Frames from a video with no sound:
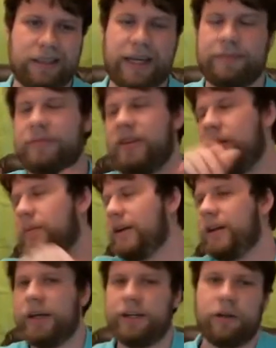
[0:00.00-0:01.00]
Ah, enough
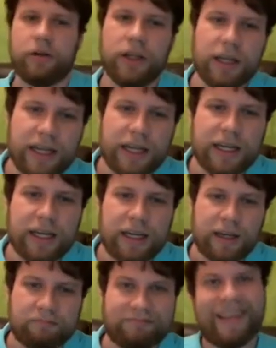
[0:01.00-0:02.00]
about dying. though.
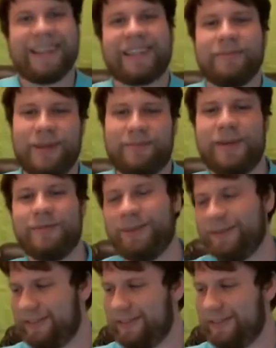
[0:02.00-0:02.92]
I like to meet people.